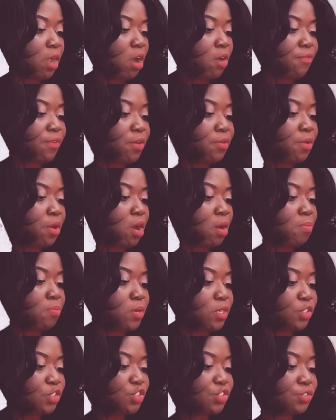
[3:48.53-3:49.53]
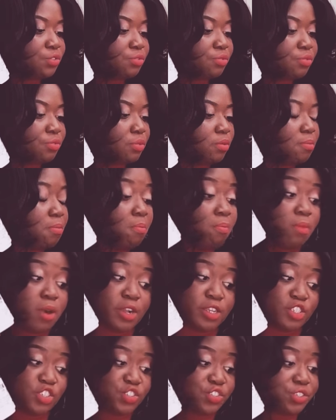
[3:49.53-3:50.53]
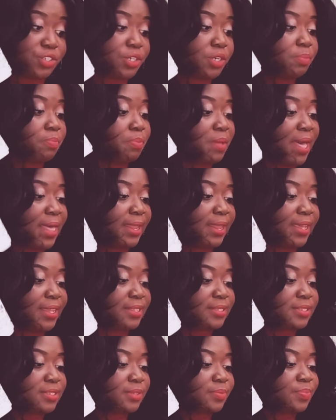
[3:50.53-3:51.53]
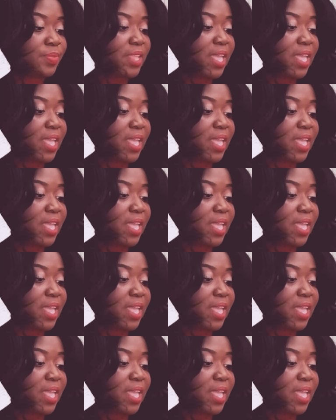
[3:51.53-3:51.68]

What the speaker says: overall moisture balance,